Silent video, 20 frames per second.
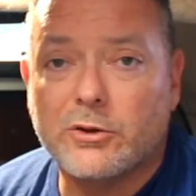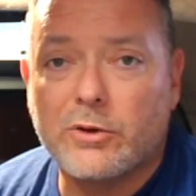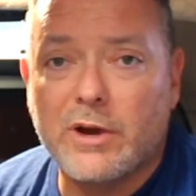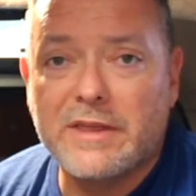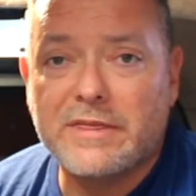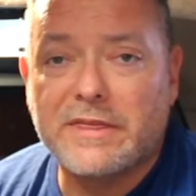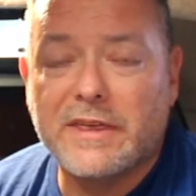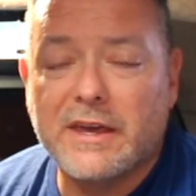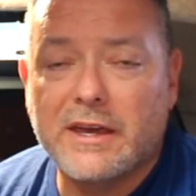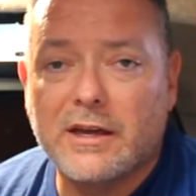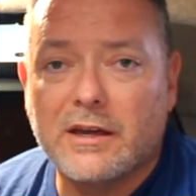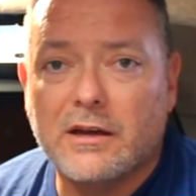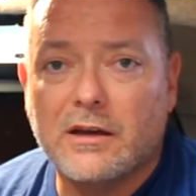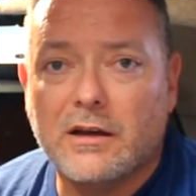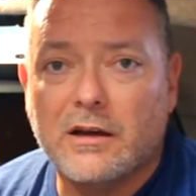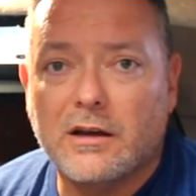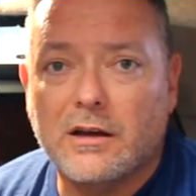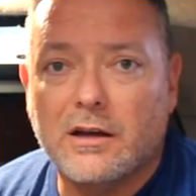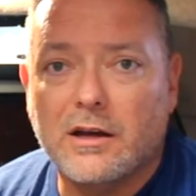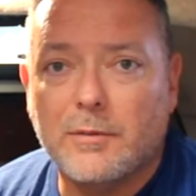great thing
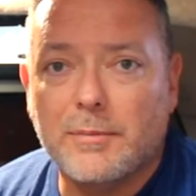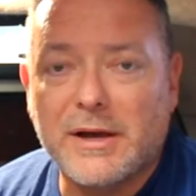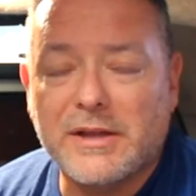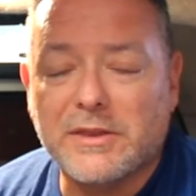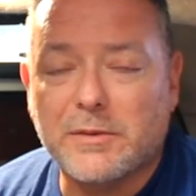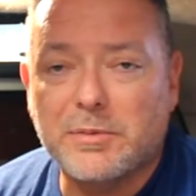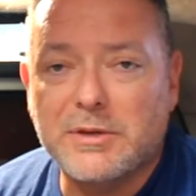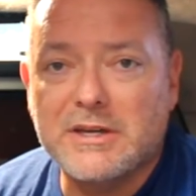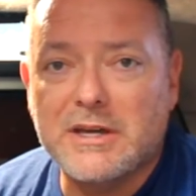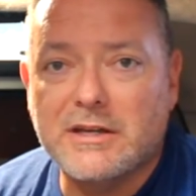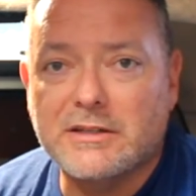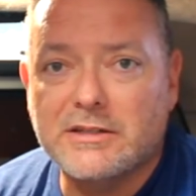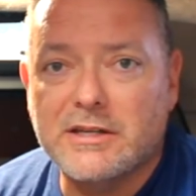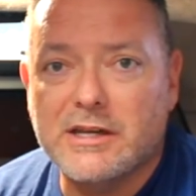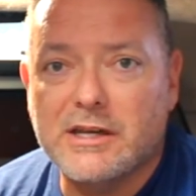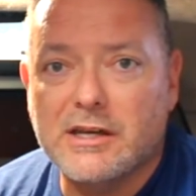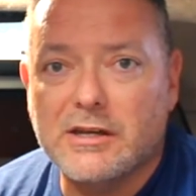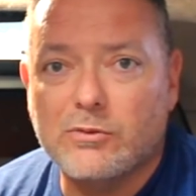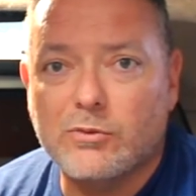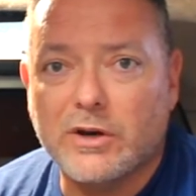about the
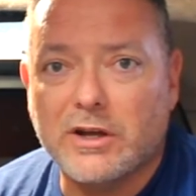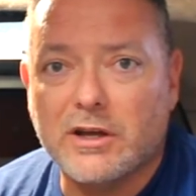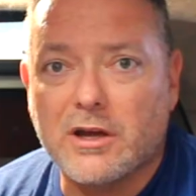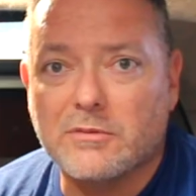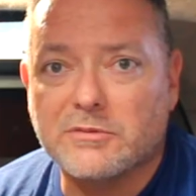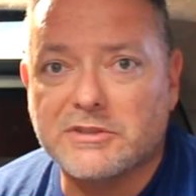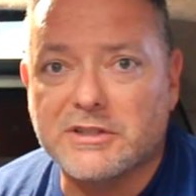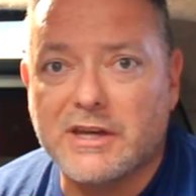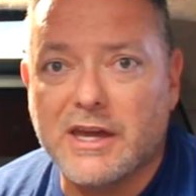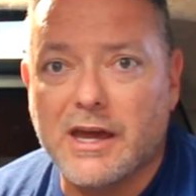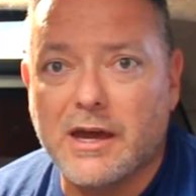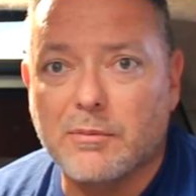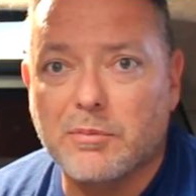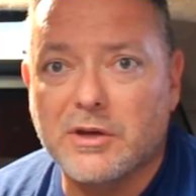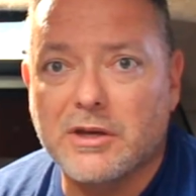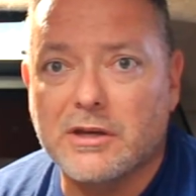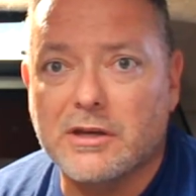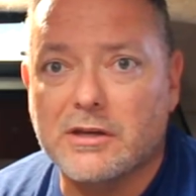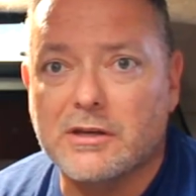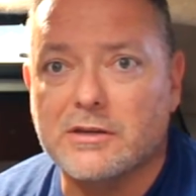P18 when it comes to
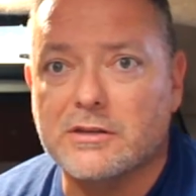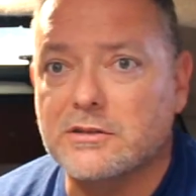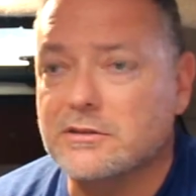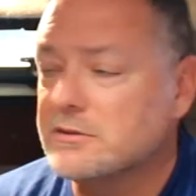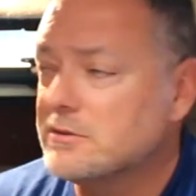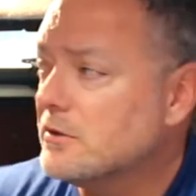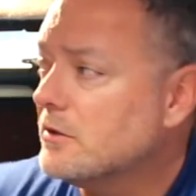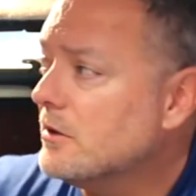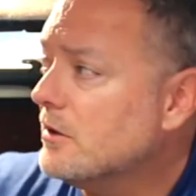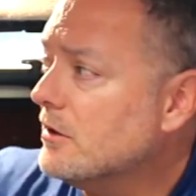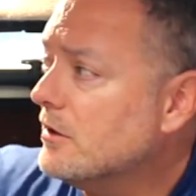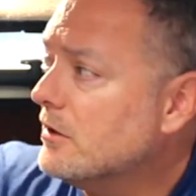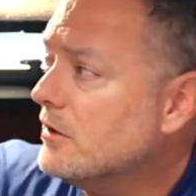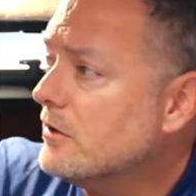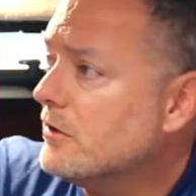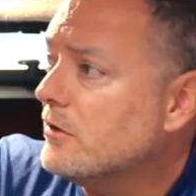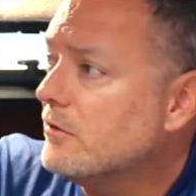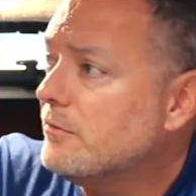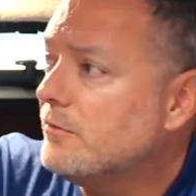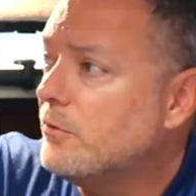camping is
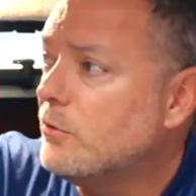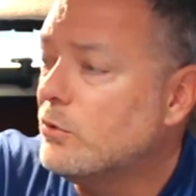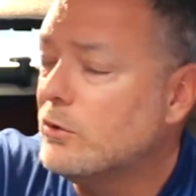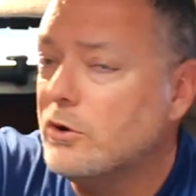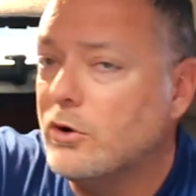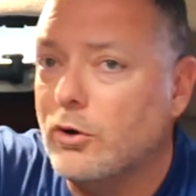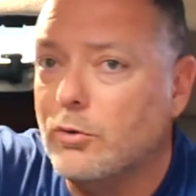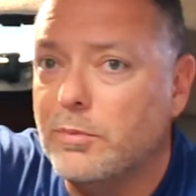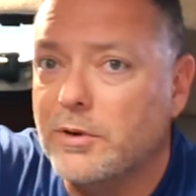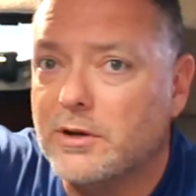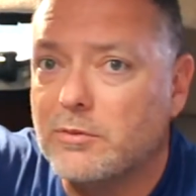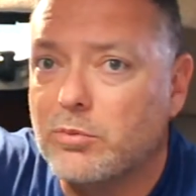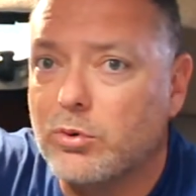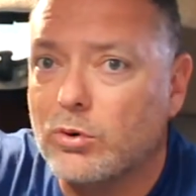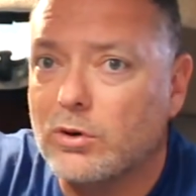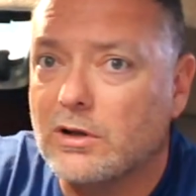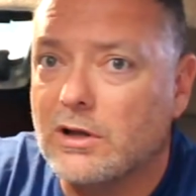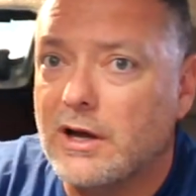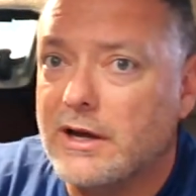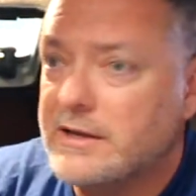the four opening
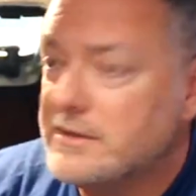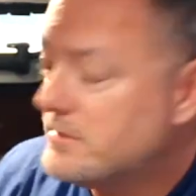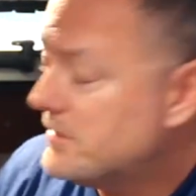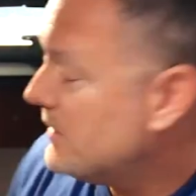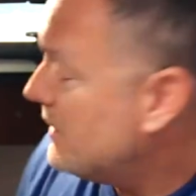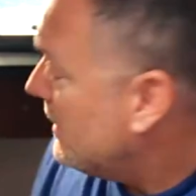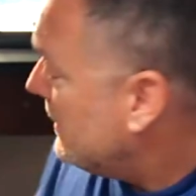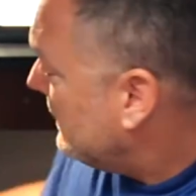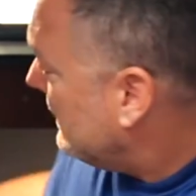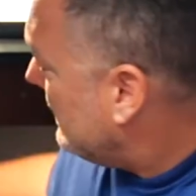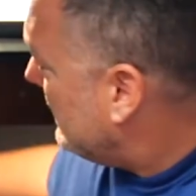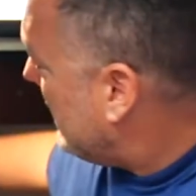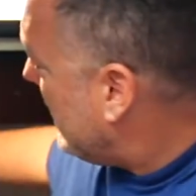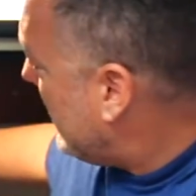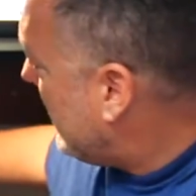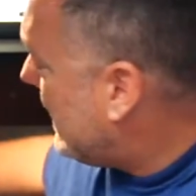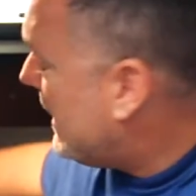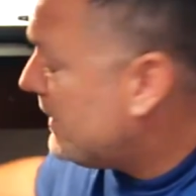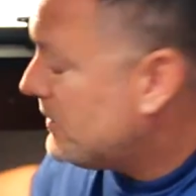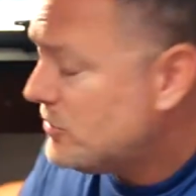port lights and then the
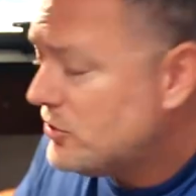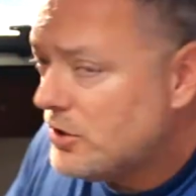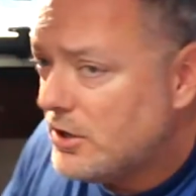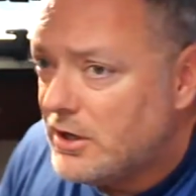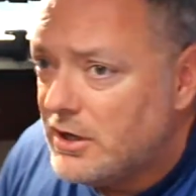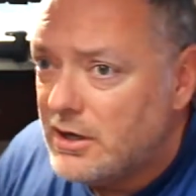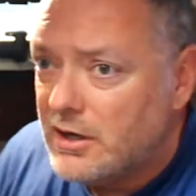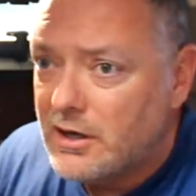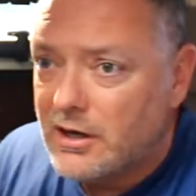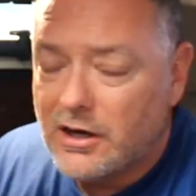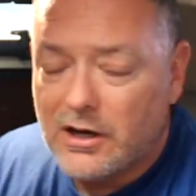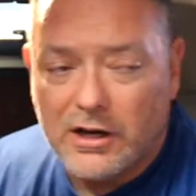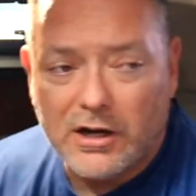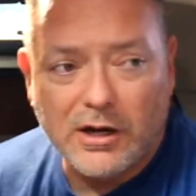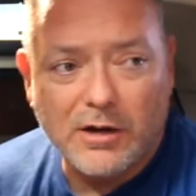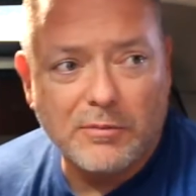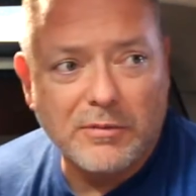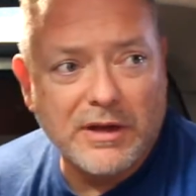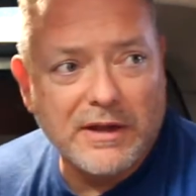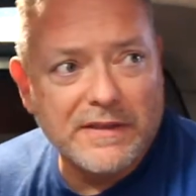hatch.
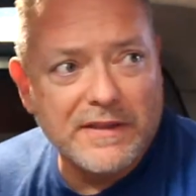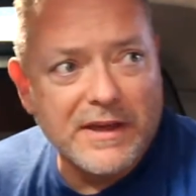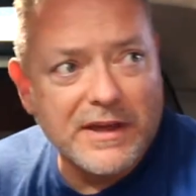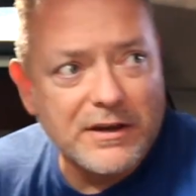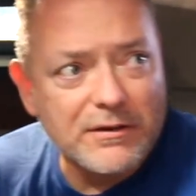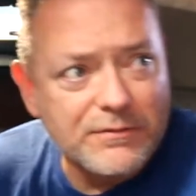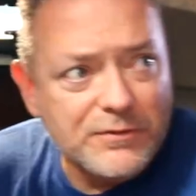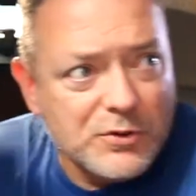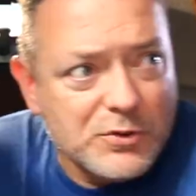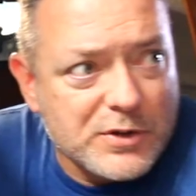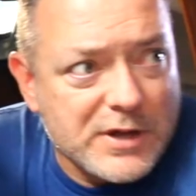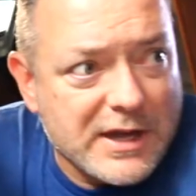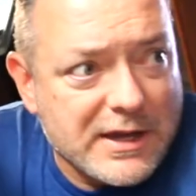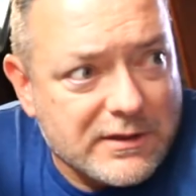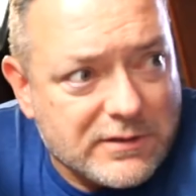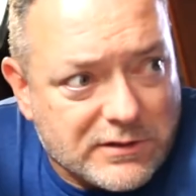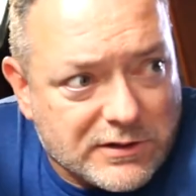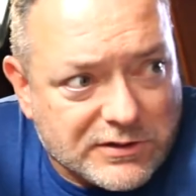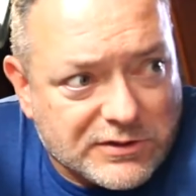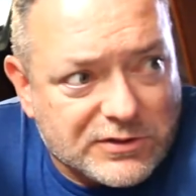And then if you
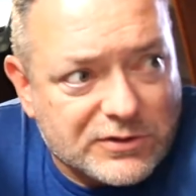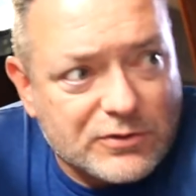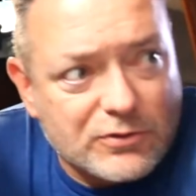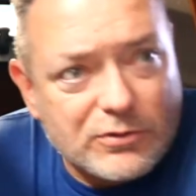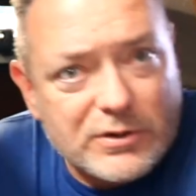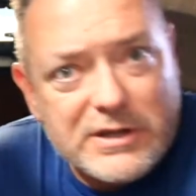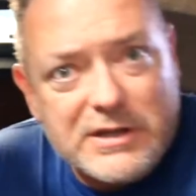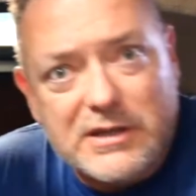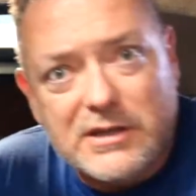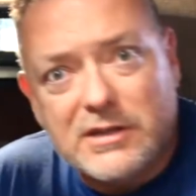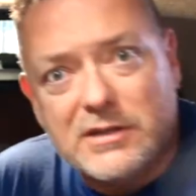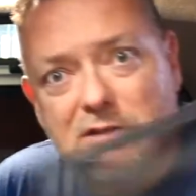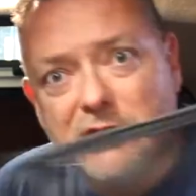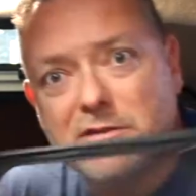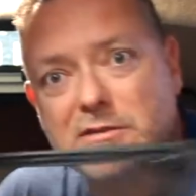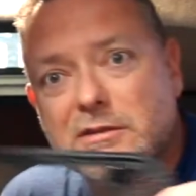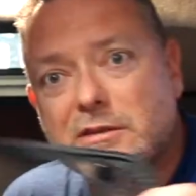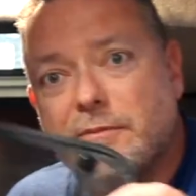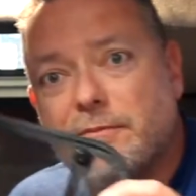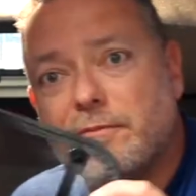get the
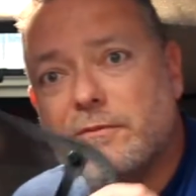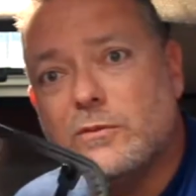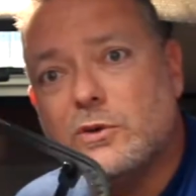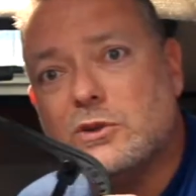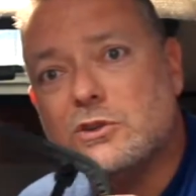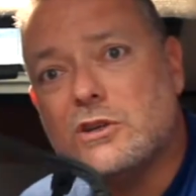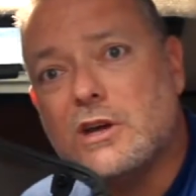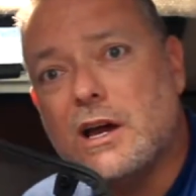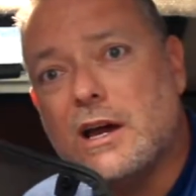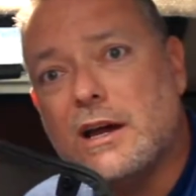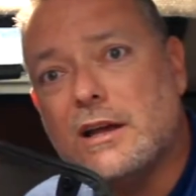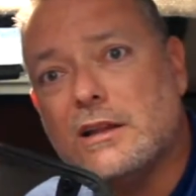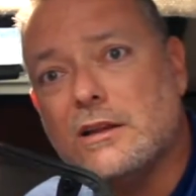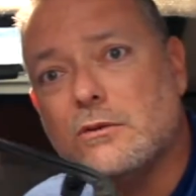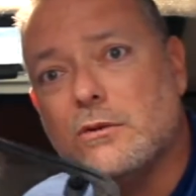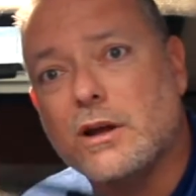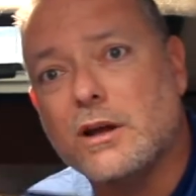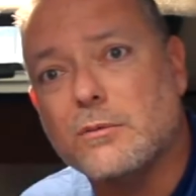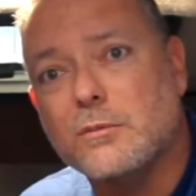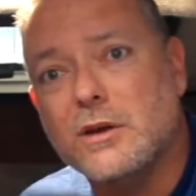screens, which I highly
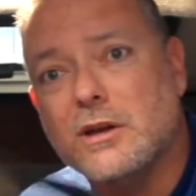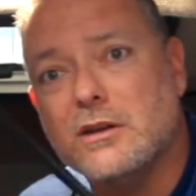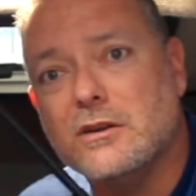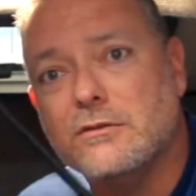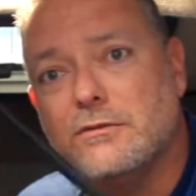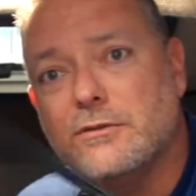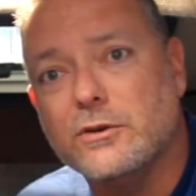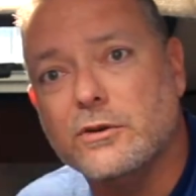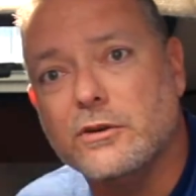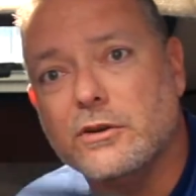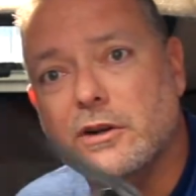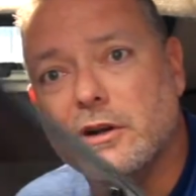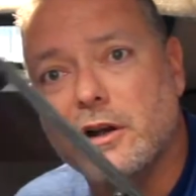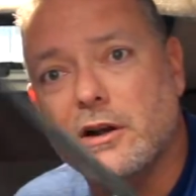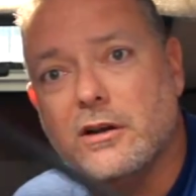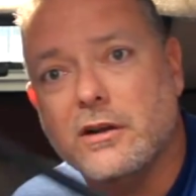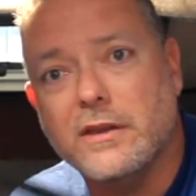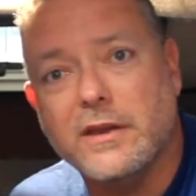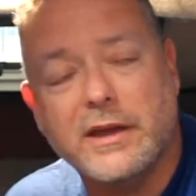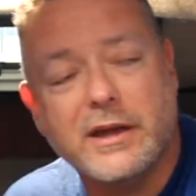recommend if you're in an
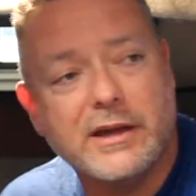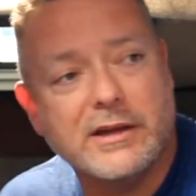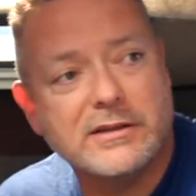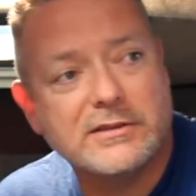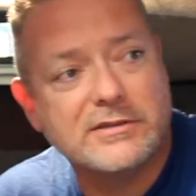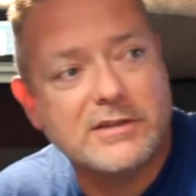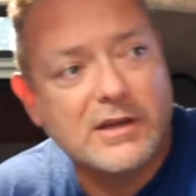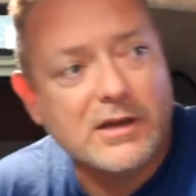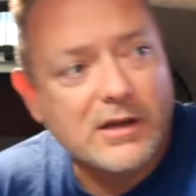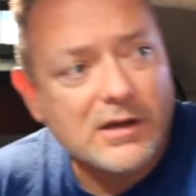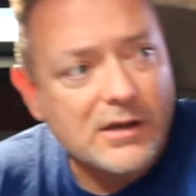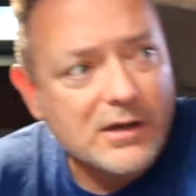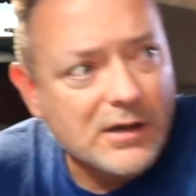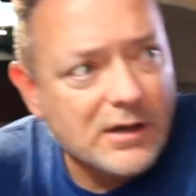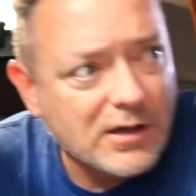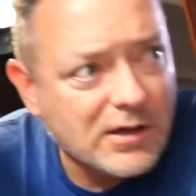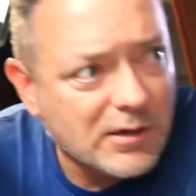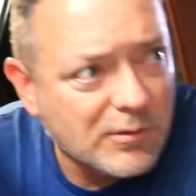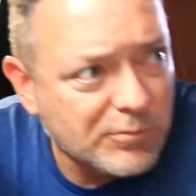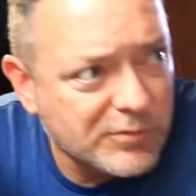area that has
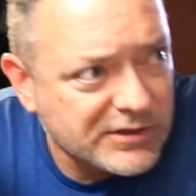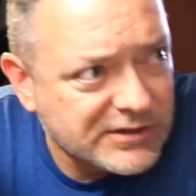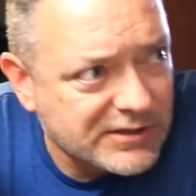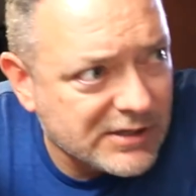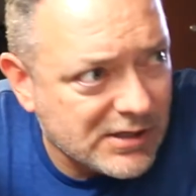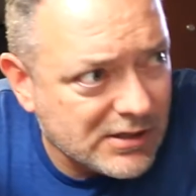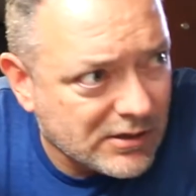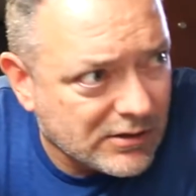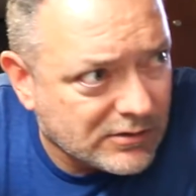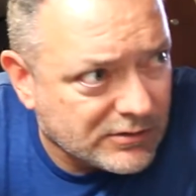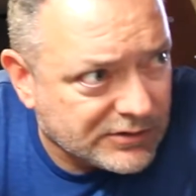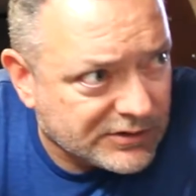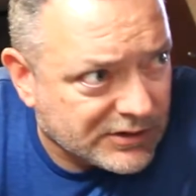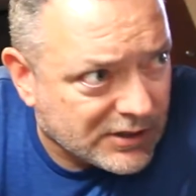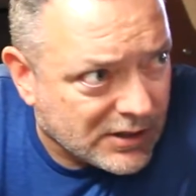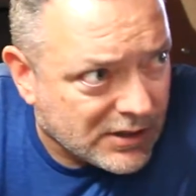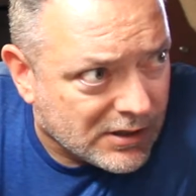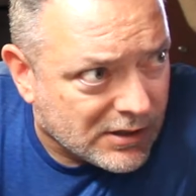mosquitoes,